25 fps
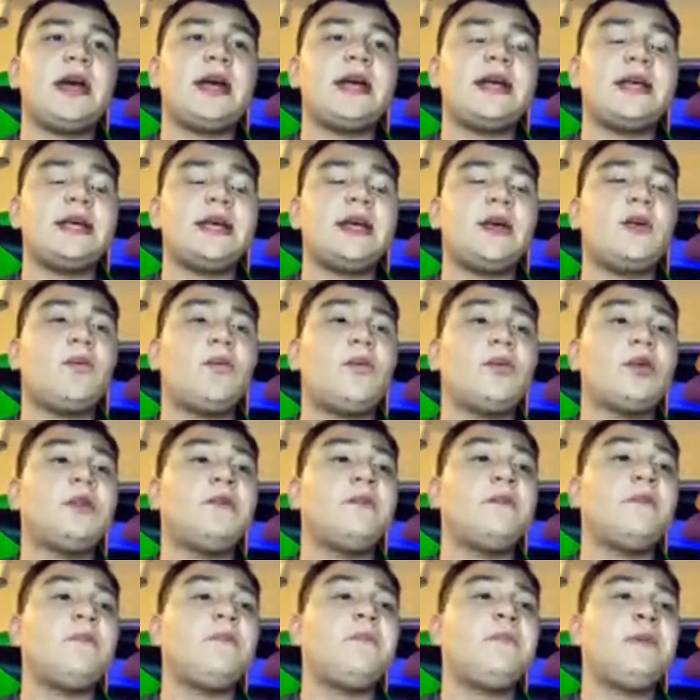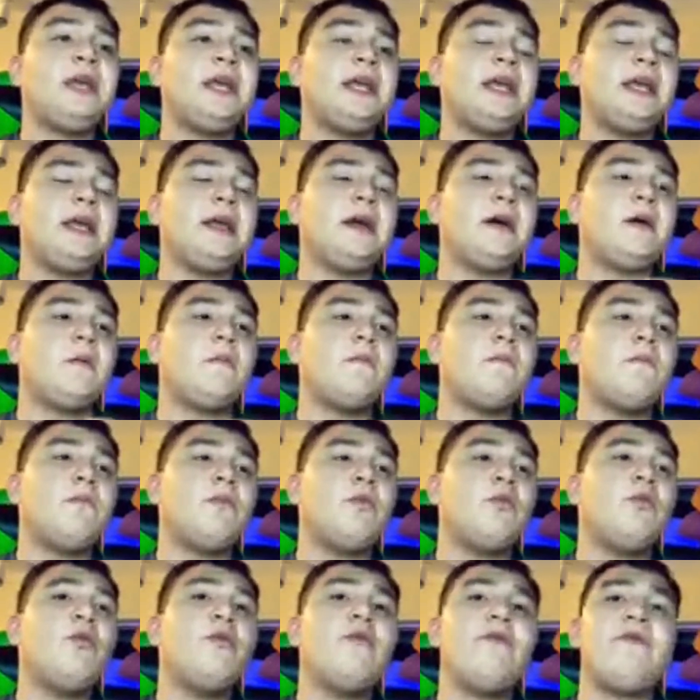a
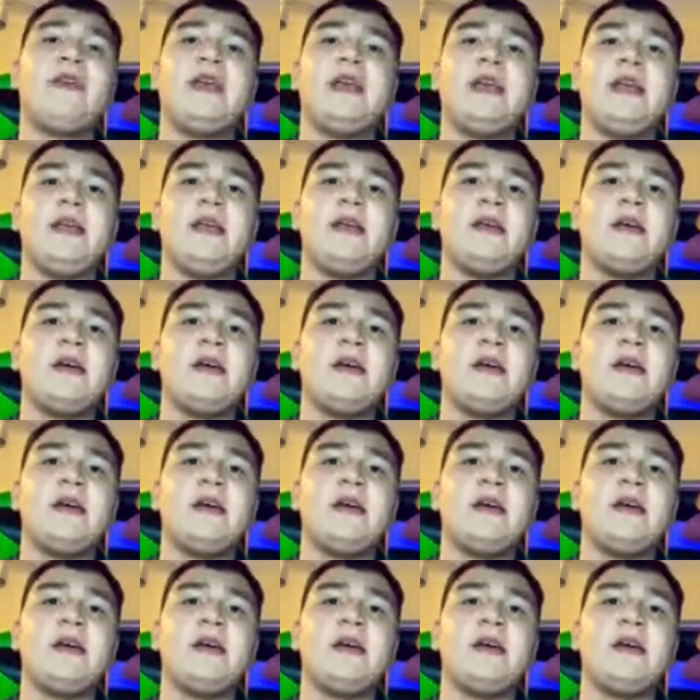movie